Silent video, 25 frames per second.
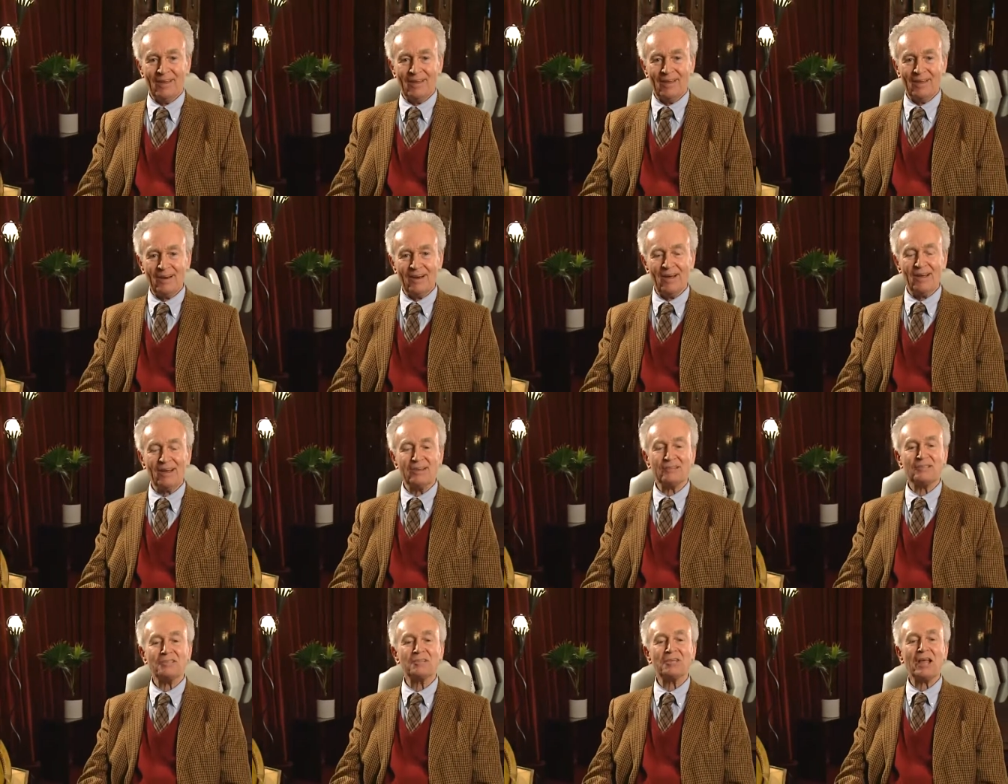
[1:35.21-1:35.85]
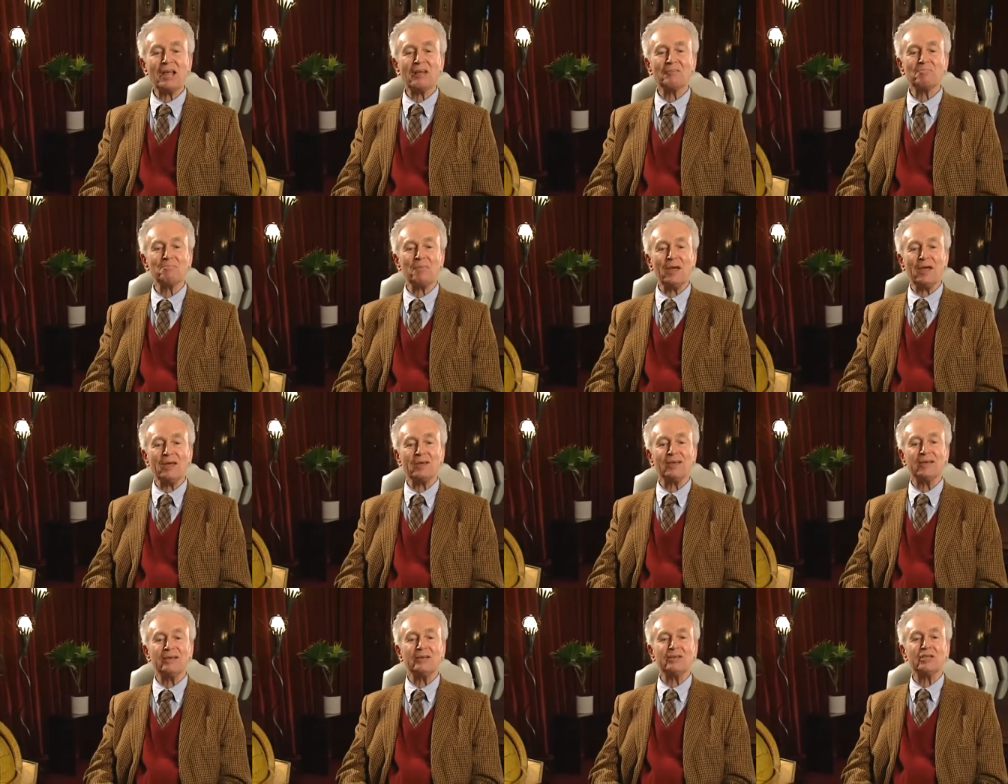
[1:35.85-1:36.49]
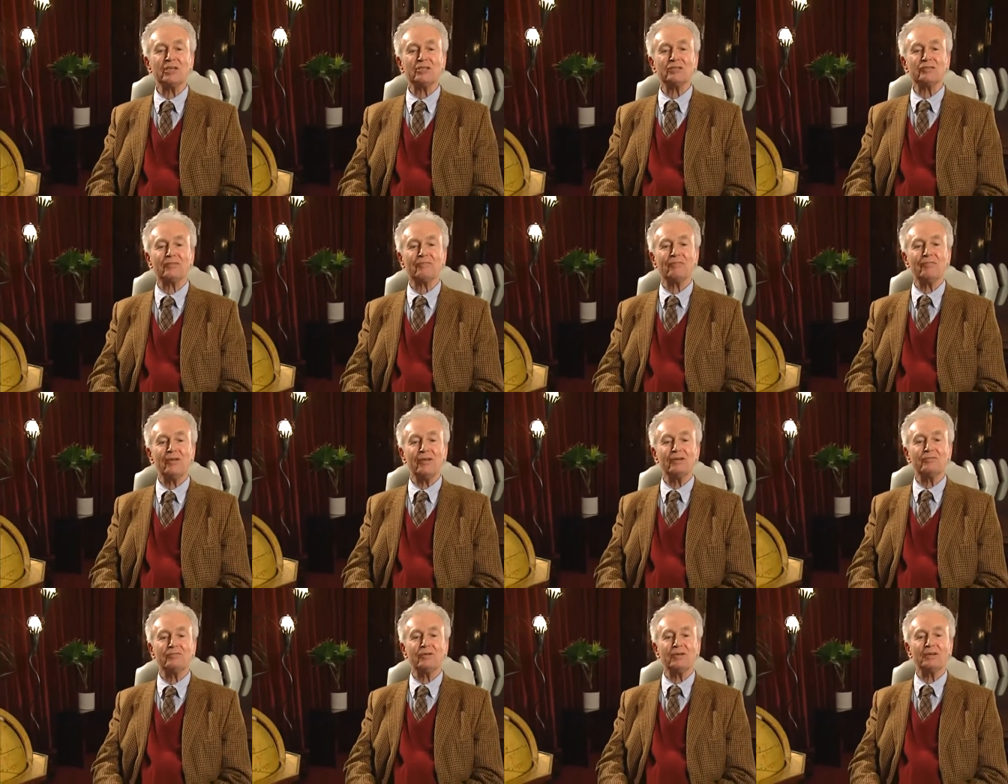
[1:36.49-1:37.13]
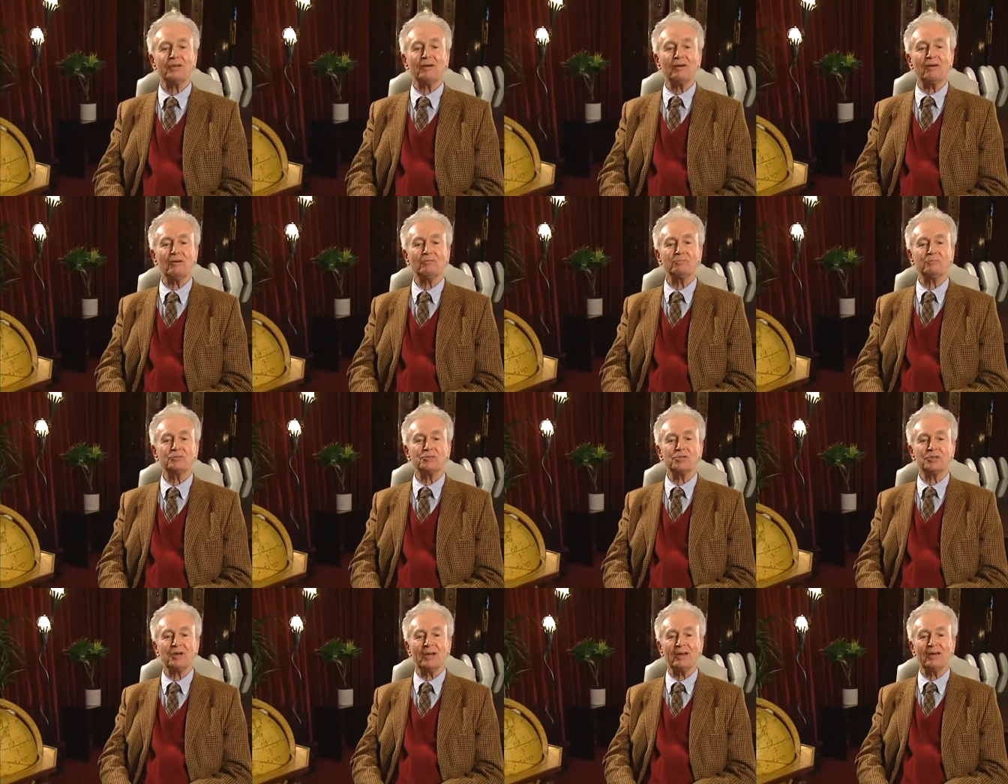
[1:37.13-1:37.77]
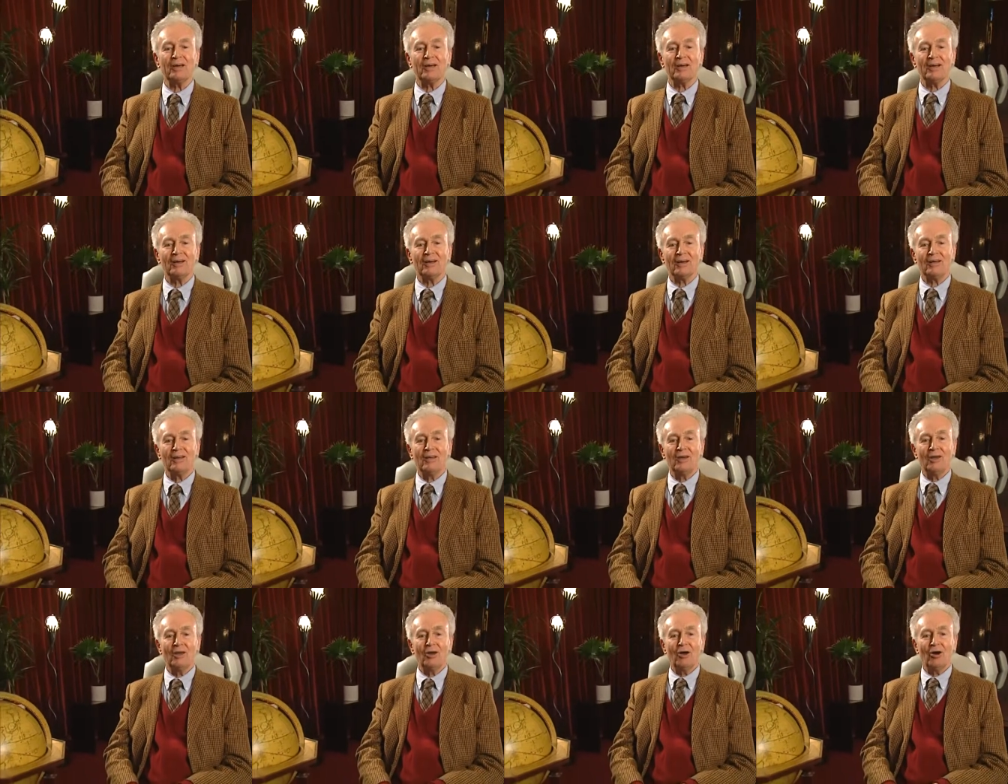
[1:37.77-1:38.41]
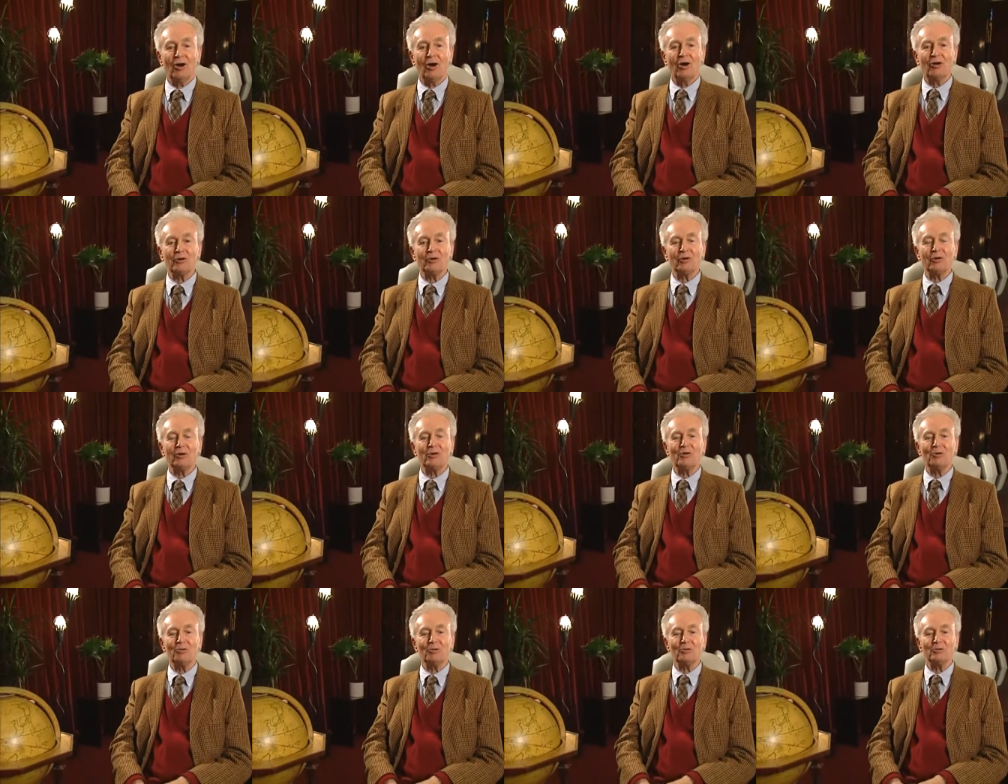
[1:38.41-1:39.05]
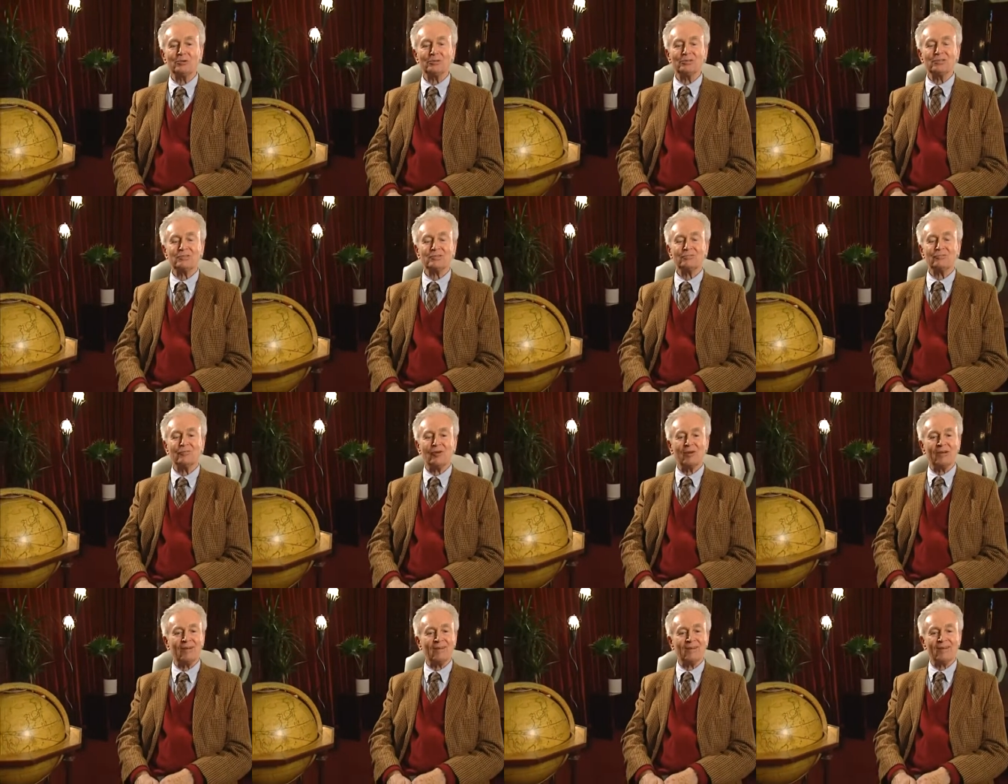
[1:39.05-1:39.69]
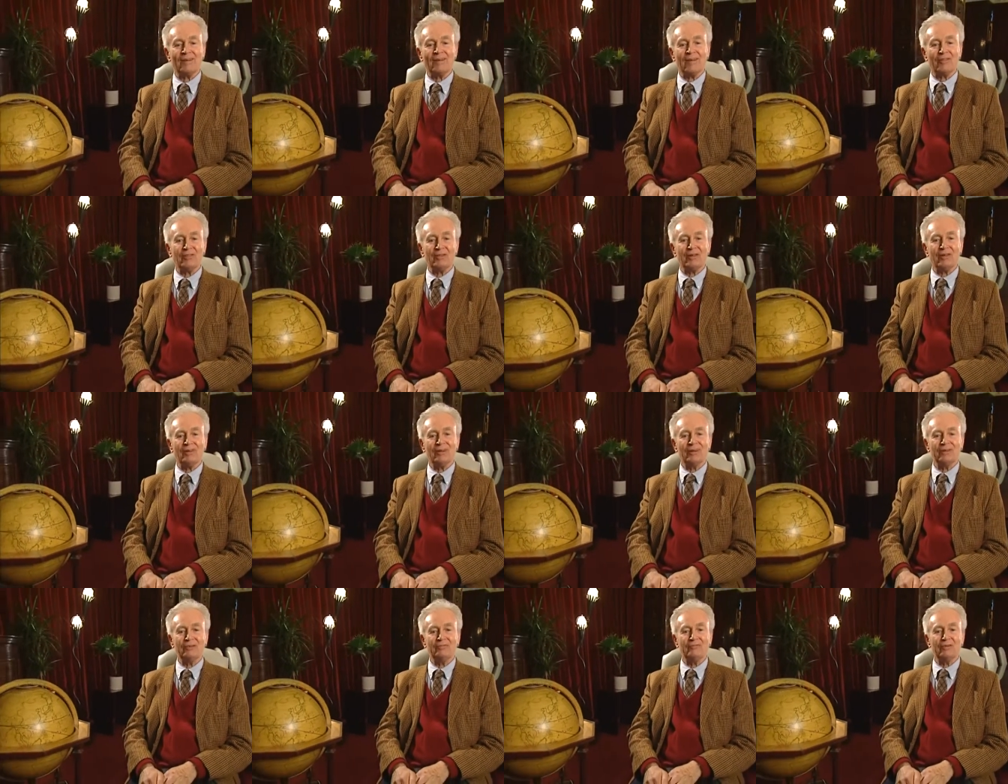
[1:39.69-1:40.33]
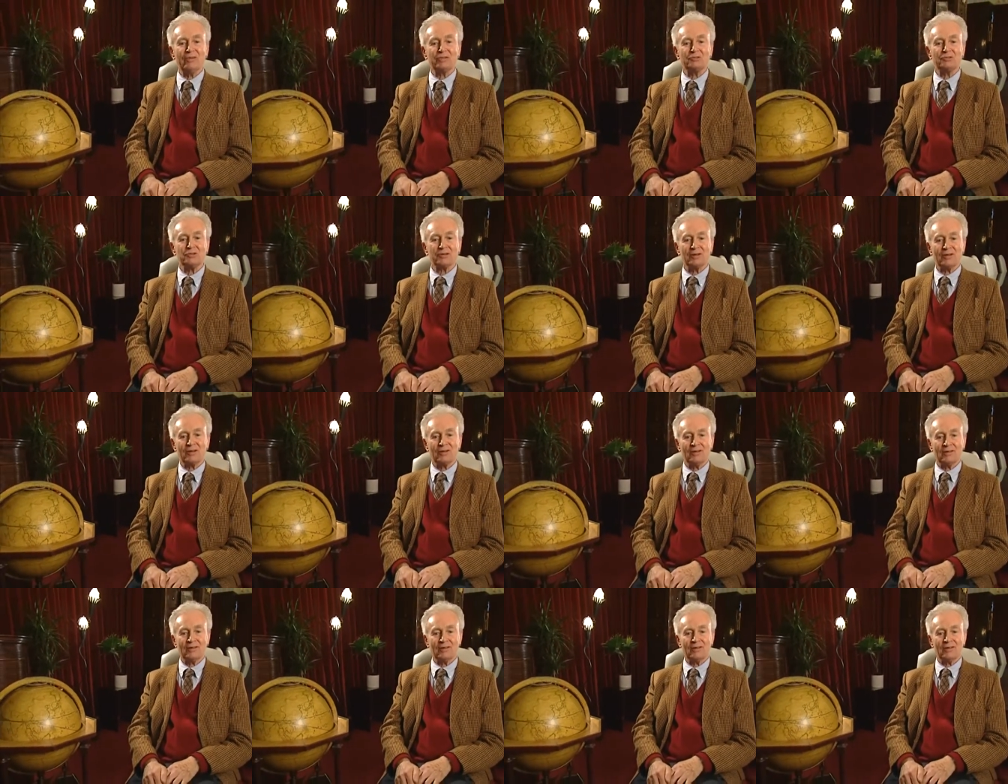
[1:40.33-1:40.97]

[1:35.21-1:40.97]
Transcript: and I sat back in his favourite armchair, on course for another adventure.